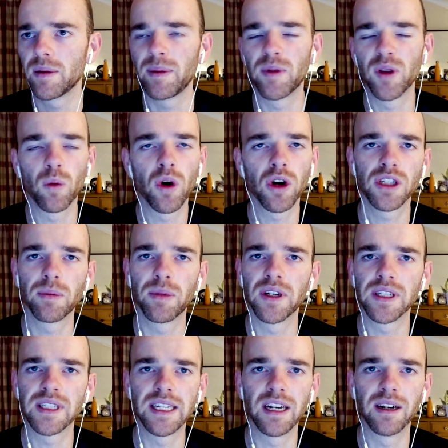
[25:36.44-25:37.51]
people that watch the
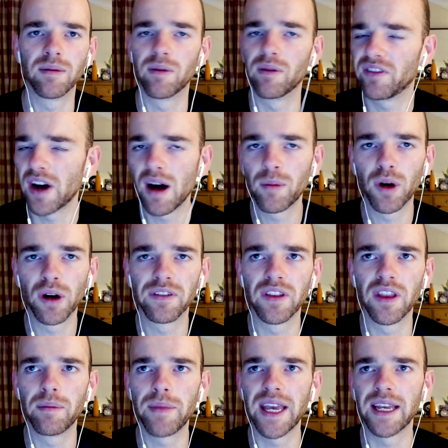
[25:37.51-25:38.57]
Bundesliga far more often
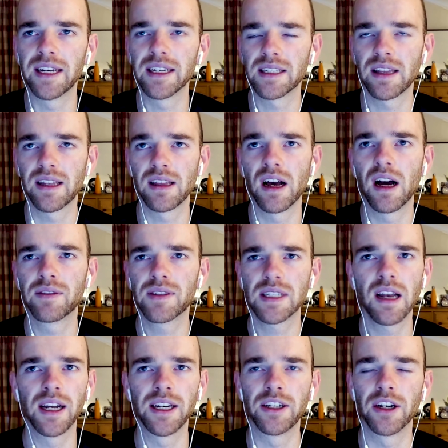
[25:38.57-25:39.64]
than me, and it's something that I've
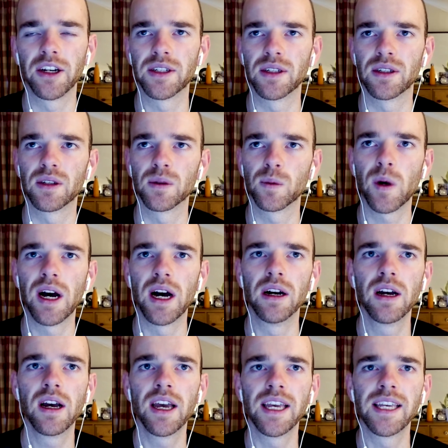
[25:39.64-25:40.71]
slightly noticed as well.